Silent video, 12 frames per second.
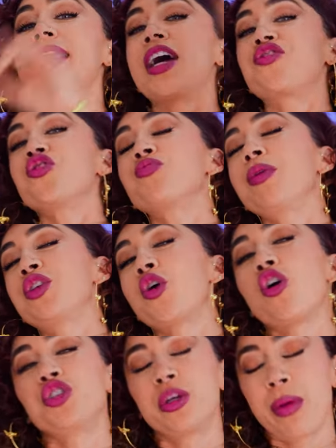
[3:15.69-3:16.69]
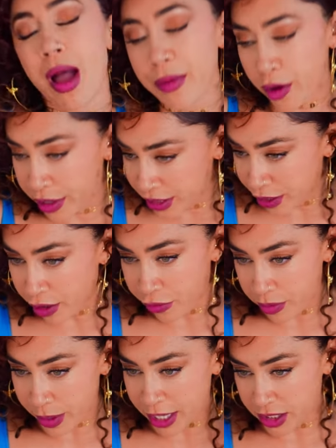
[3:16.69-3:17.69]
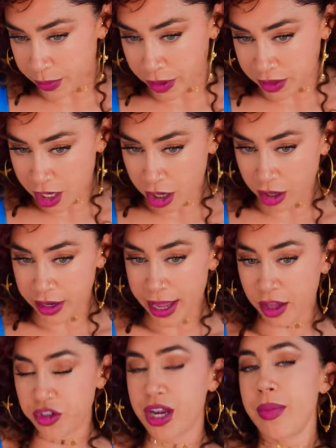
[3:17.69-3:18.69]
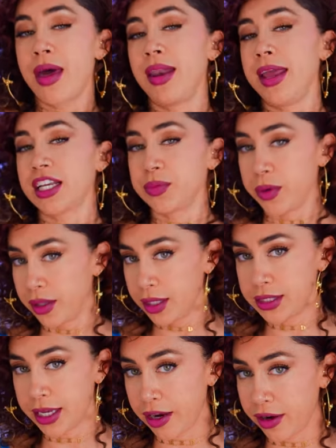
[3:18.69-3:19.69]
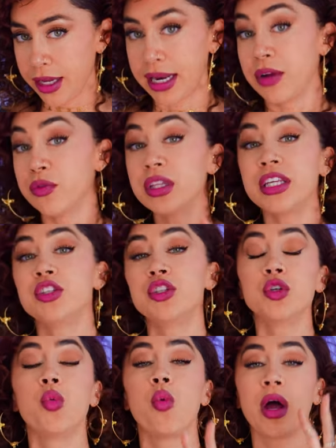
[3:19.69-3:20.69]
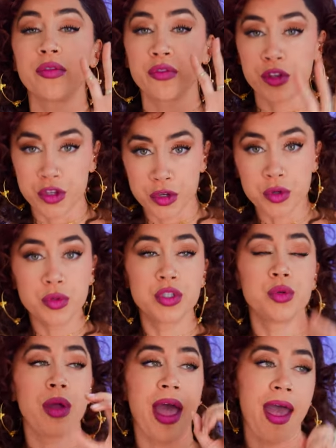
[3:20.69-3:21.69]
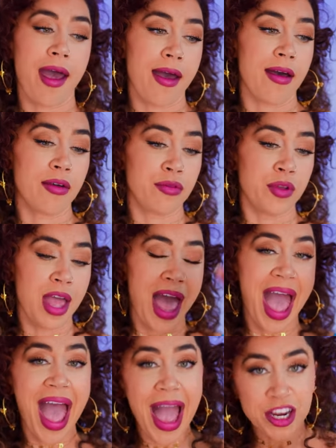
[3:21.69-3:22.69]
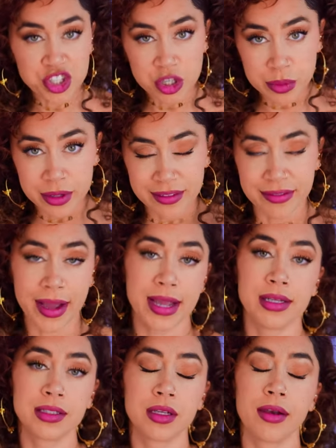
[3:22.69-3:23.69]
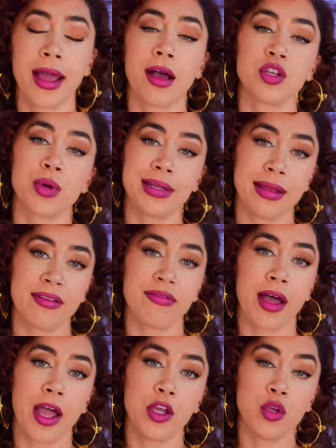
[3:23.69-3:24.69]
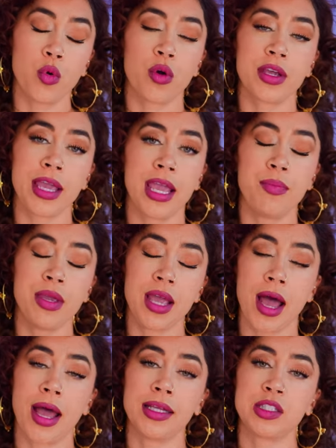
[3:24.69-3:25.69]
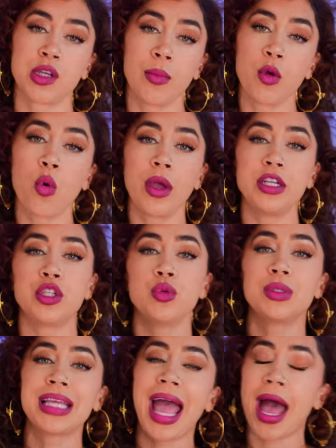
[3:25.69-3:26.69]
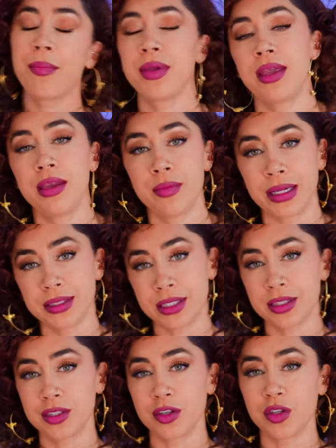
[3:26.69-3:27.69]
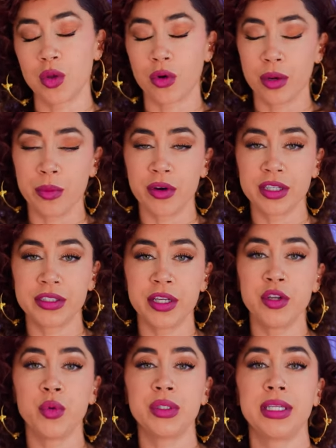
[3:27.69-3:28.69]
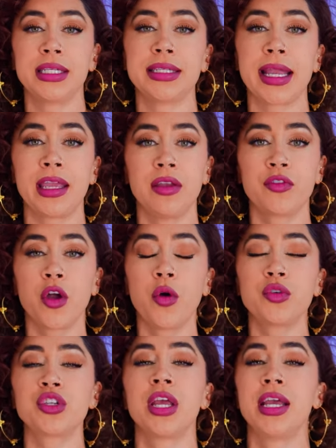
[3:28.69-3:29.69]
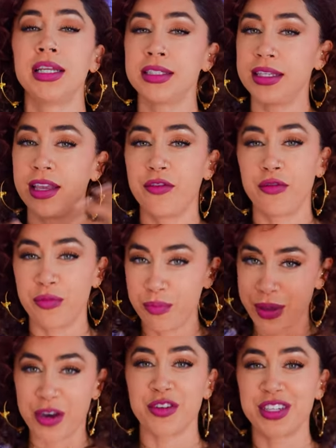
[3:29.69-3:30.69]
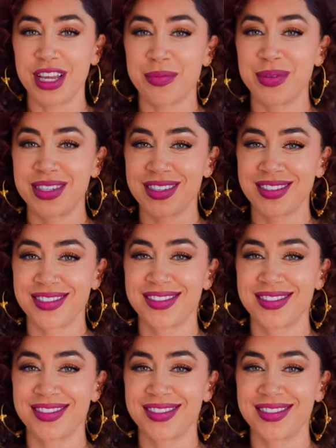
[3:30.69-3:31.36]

Now, truth be told, you probably already tell from the basketball soccer analogy, I'm not an expert in this area, and I really do want for you to have actionable advice on how to identify your KPIs. So I'm going to tap in my sister, Lauren Morrison, who's an executive coach, to give better tips.